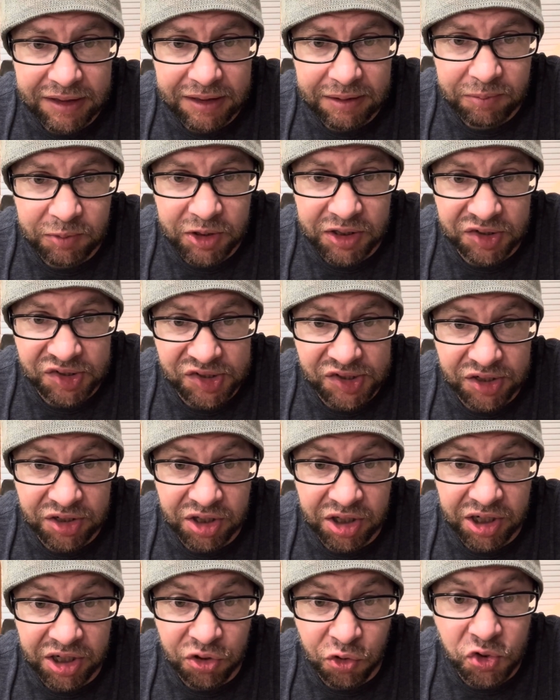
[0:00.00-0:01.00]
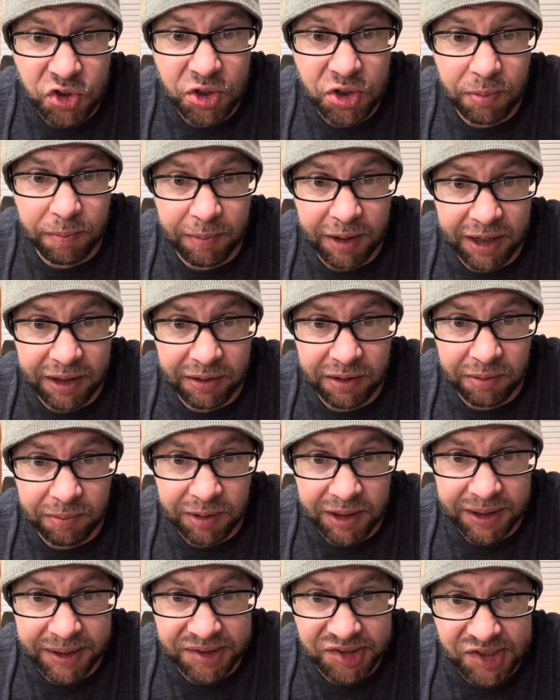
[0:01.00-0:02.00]
Because
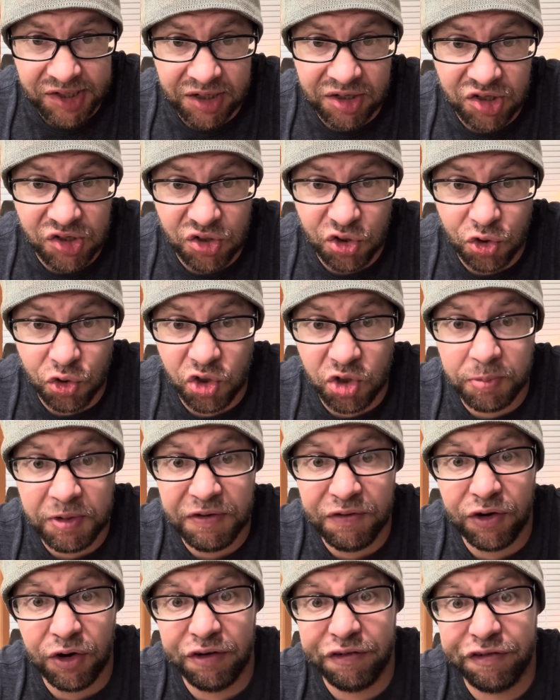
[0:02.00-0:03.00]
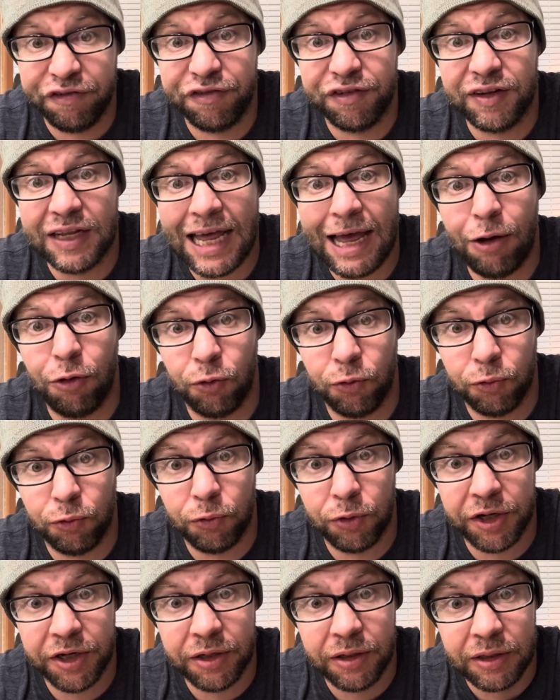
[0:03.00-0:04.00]
my sentences used to be very
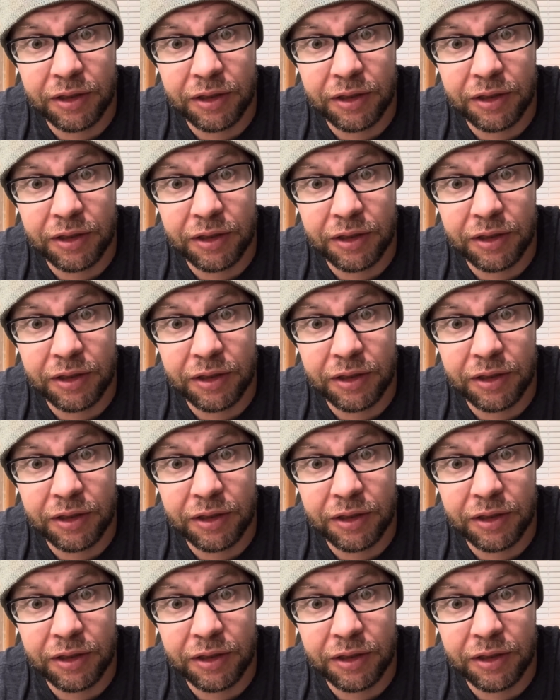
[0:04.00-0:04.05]
flowery.